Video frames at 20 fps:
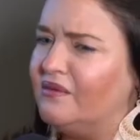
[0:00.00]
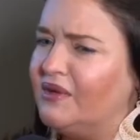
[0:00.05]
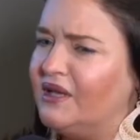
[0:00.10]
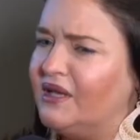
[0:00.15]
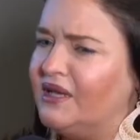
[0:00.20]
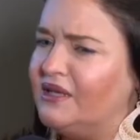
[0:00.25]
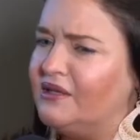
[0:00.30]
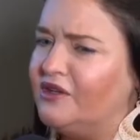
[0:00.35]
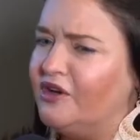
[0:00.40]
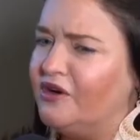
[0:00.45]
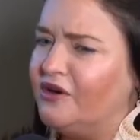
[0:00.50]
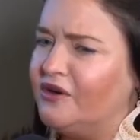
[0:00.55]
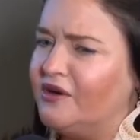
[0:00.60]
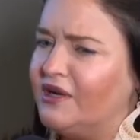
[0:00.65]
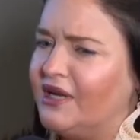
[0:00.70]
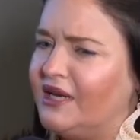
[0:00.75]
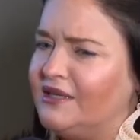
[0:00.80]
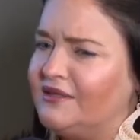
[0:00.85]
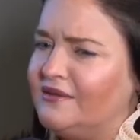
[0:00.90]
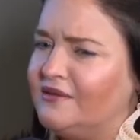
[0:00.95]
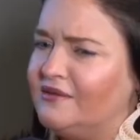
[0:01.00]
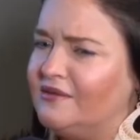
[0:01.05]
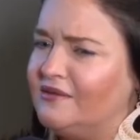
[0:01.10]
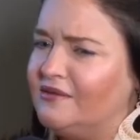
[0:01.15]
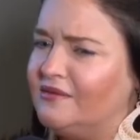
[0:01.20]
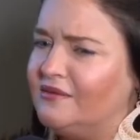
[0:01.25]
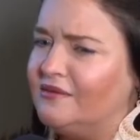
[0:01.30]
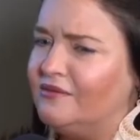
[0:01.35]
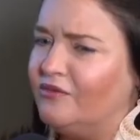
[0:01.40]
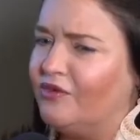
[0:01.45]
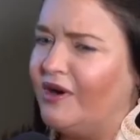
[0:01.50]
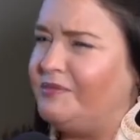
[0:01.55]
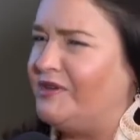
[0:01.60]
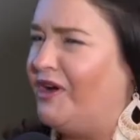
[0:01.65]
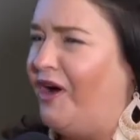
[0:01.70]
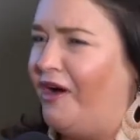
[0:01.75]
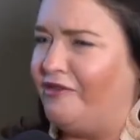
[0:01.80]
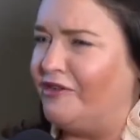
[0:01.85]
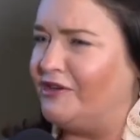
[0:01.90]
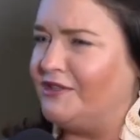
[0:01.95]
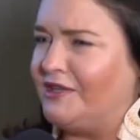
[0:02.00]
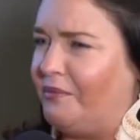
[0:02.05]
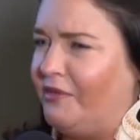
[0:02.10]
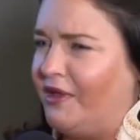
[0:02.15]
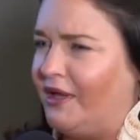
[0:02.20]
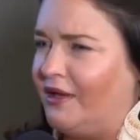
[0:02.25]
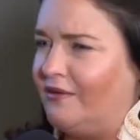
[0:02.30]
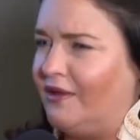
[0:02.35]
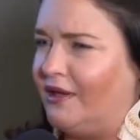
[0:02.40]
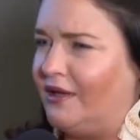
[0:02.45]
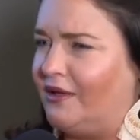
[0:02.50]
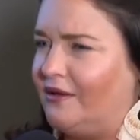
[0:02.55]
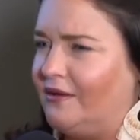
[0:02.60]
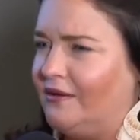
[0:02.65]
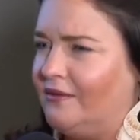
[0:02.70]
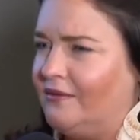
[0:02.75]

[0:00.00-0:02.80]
it, you're getting ripped off or something. Like,